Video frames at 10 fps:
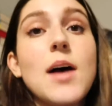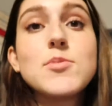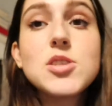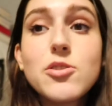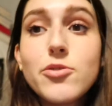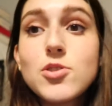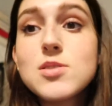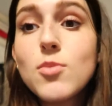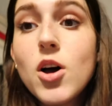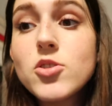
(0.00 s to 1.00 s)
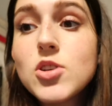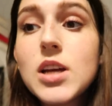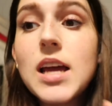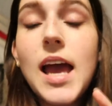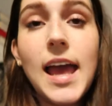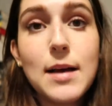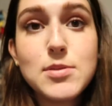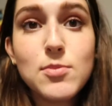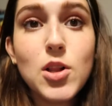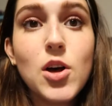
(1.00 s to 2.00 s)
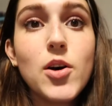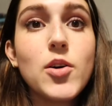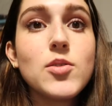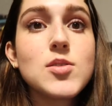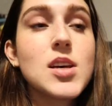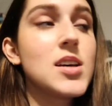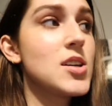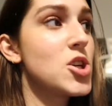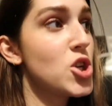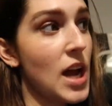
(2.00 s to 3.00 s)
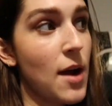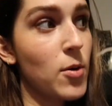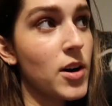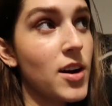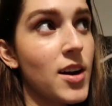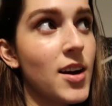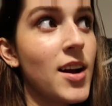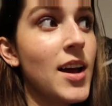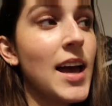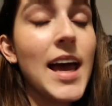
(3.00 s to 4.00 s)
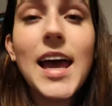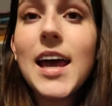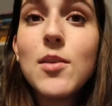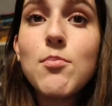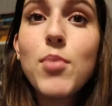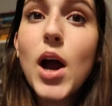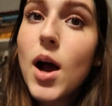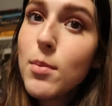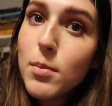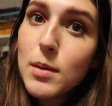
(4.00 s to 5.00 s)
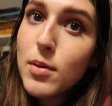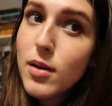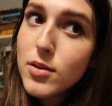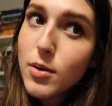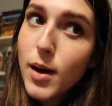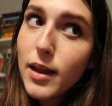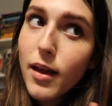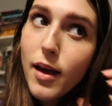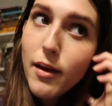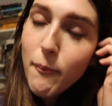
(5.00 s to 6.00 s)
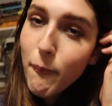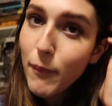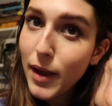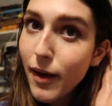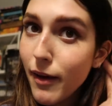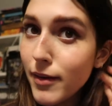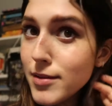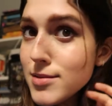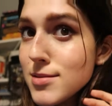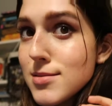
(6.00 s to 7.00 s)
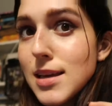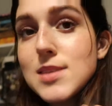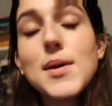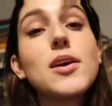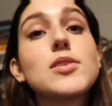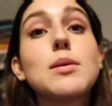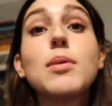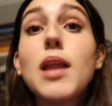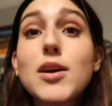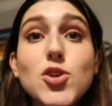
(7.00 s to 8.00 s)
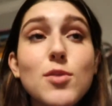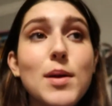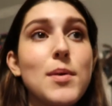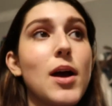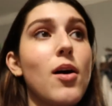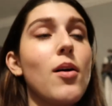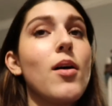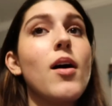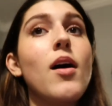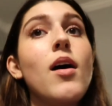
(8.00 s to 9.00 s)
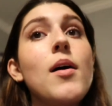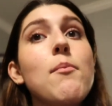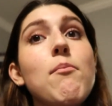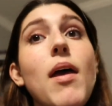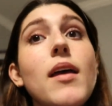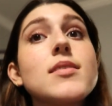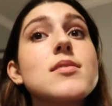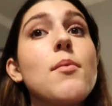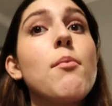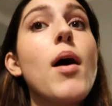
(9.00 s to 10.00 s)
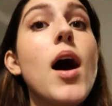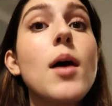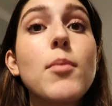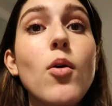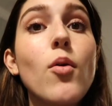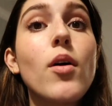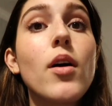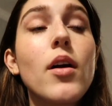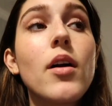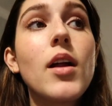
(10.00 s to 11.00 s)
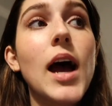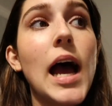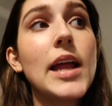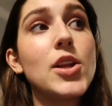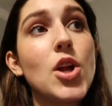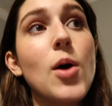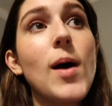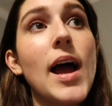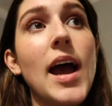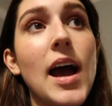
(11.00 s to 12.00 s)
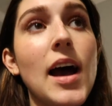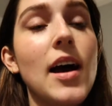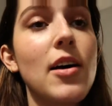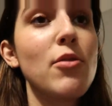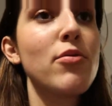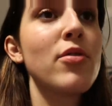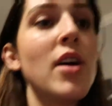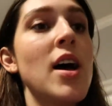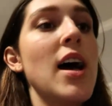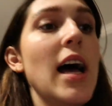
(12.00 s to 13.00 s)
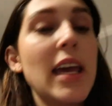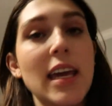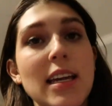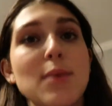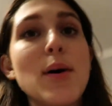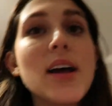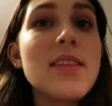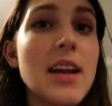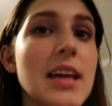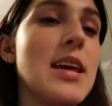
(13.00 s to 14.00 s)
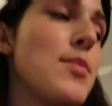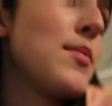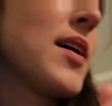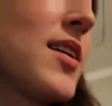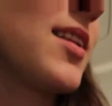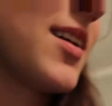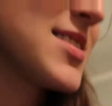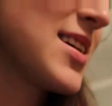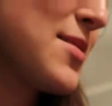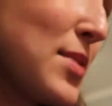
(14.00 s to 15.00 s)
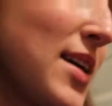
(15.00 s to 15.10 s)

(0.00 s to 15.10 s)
I'm just going to fold some laundry, hang up some clothes, shower, and probably put on Twilight because it's my guilty pleasure. Maybe I'll make some popcorn. I know I have a candy bucket that I keep in my closet